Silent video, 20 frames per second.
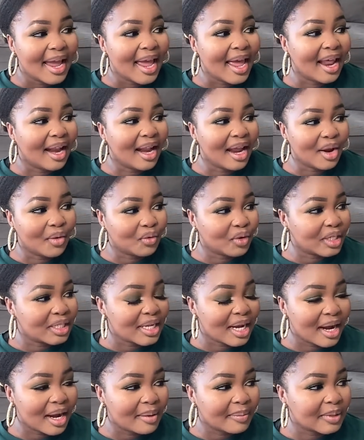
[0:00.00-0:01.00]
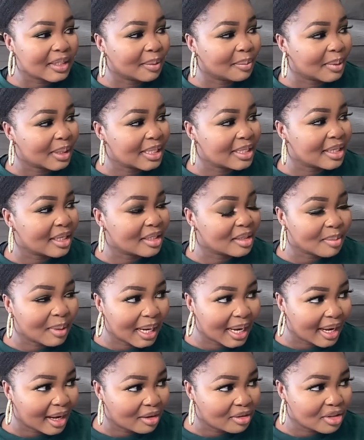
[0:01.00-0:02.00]
And every time somebody says my
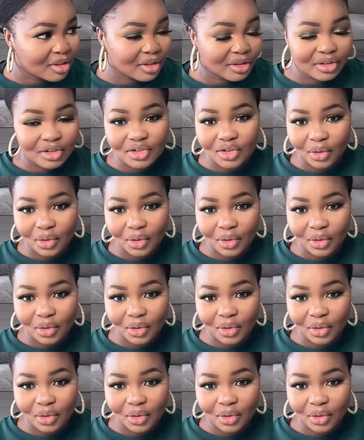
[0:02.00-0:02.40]
house looks